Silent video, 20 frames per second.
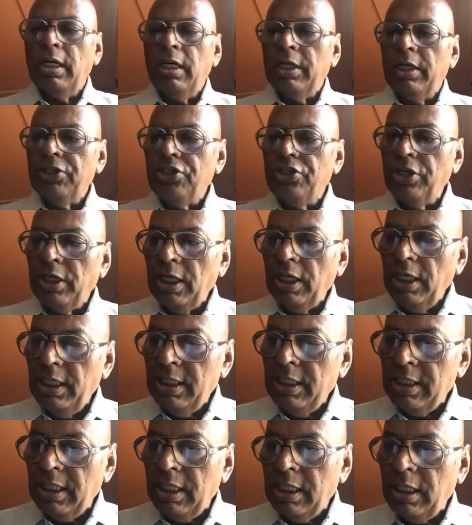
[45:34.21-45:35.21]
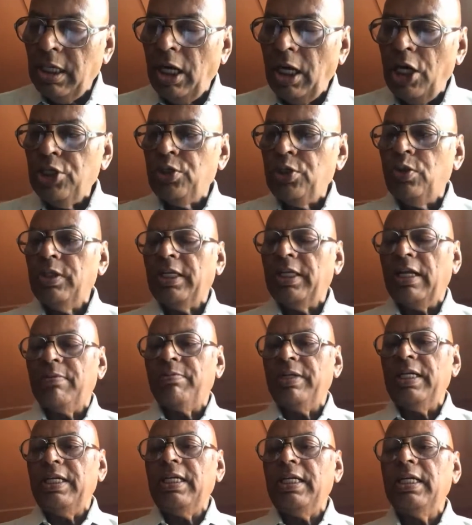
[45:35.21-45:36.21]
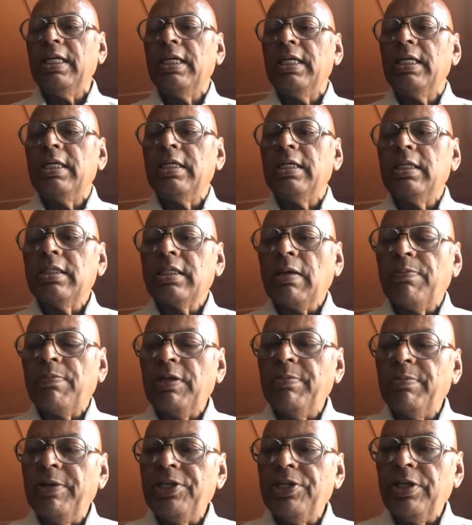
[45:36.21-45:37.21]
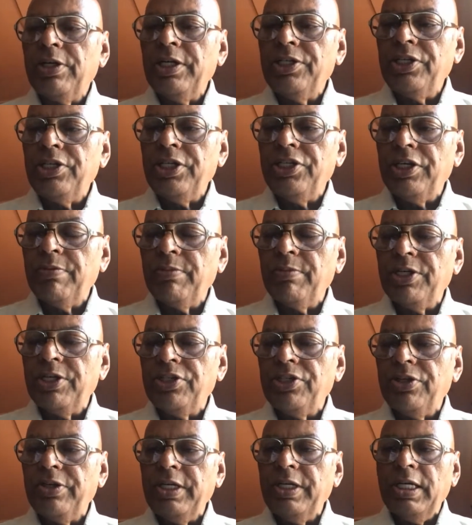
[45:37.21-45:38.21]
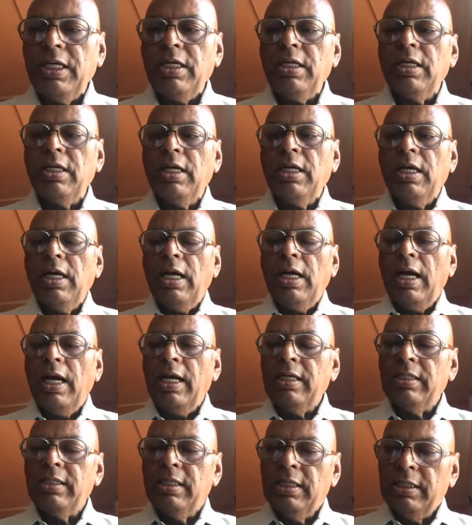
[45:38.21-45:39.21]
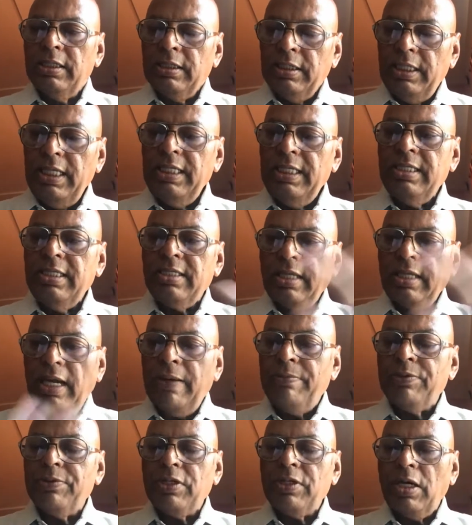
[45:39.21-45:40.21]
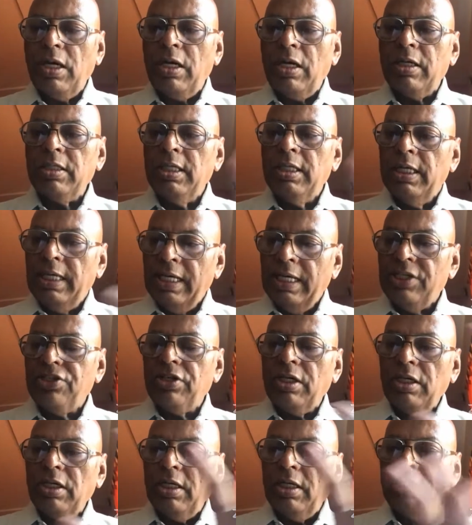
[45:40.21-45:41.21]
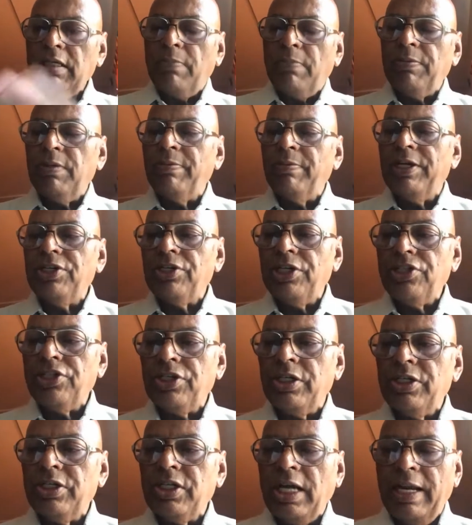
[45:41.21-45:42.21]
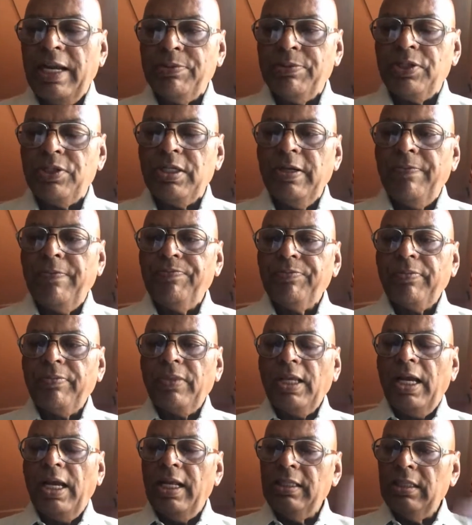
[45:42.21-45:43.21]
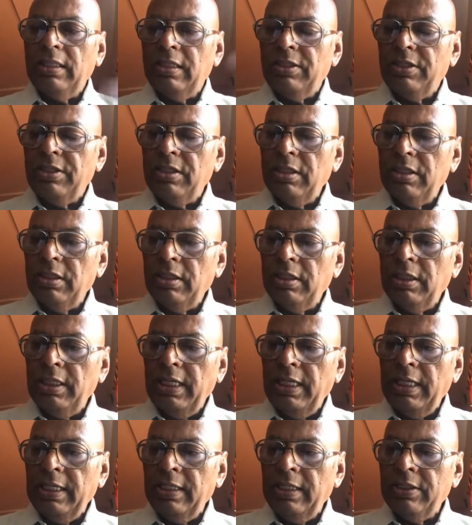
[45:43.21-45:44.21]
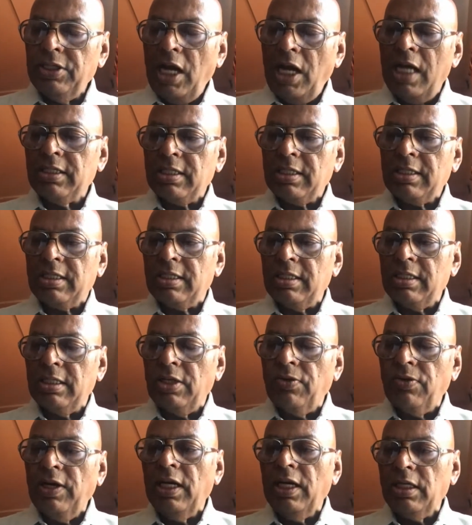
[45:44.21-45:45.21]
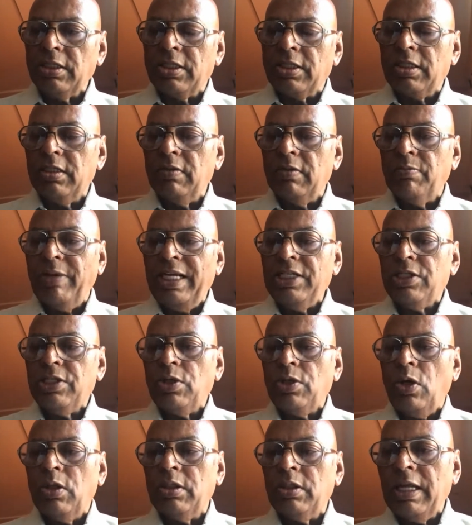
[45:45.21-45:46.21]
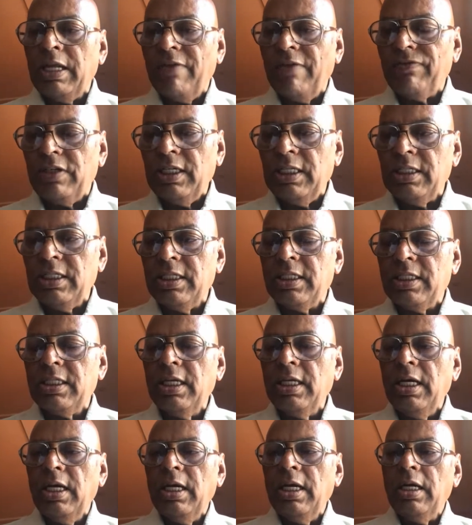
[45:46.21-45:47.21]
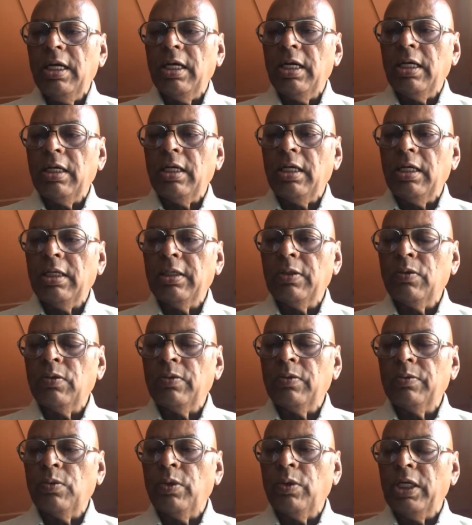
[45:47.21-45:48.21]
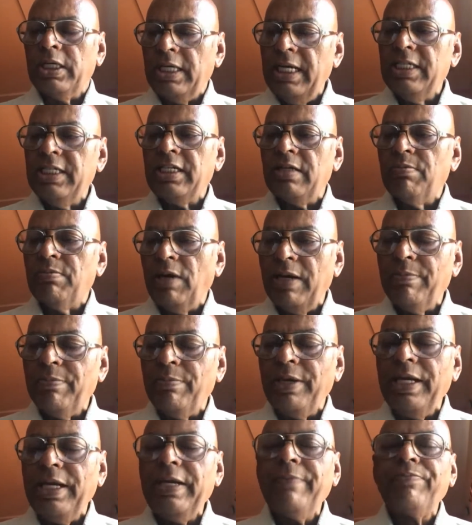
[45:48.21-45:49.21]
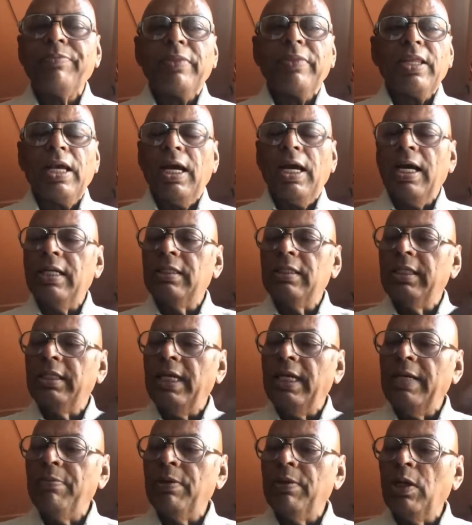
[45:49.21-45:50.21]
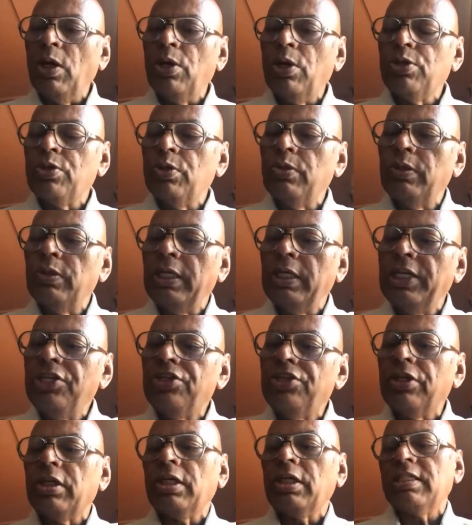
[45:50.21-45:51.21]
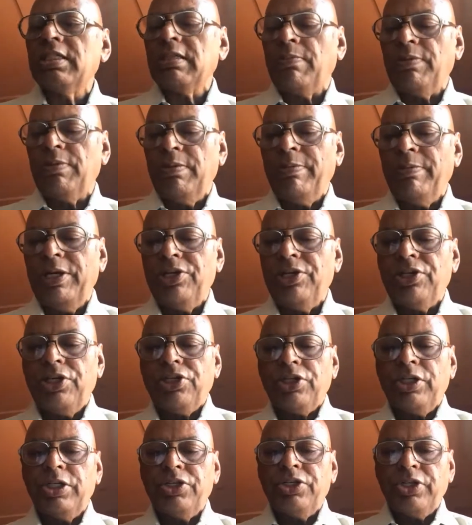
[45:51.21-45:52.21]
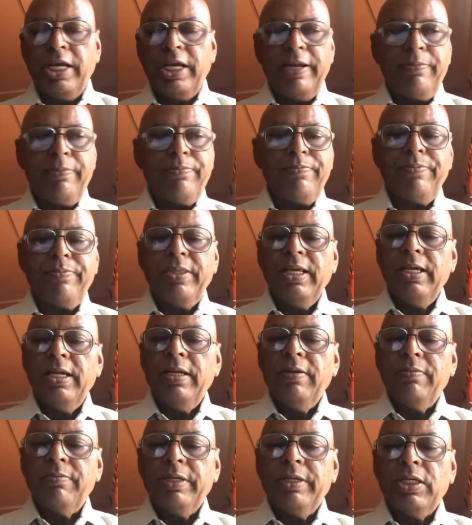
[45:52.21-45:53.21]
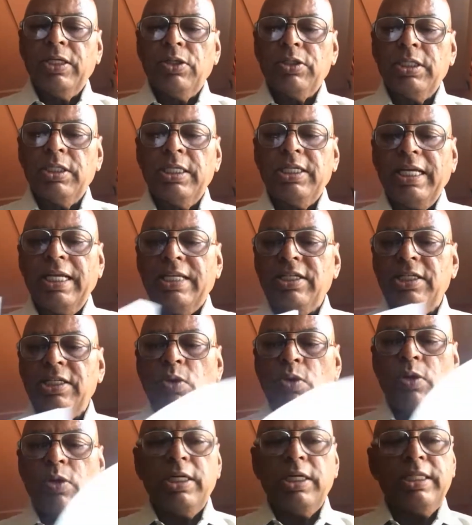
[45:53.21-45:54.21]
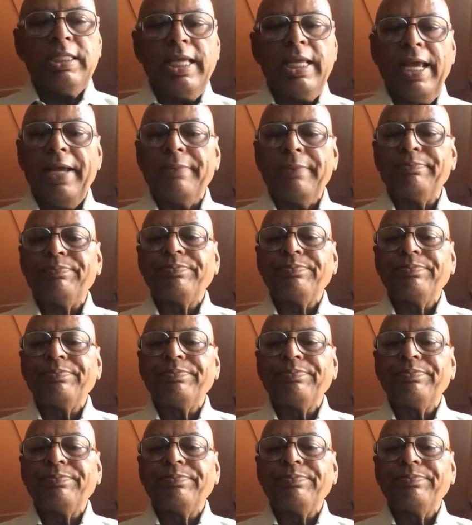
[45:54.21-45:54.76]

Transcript: A journalistic cartoon can be supplementary teaching material. And these types are external supplementation types. And the tasks, the riddles based on daffodils were created by me, and they belong to internal supplementation type because the text is already there.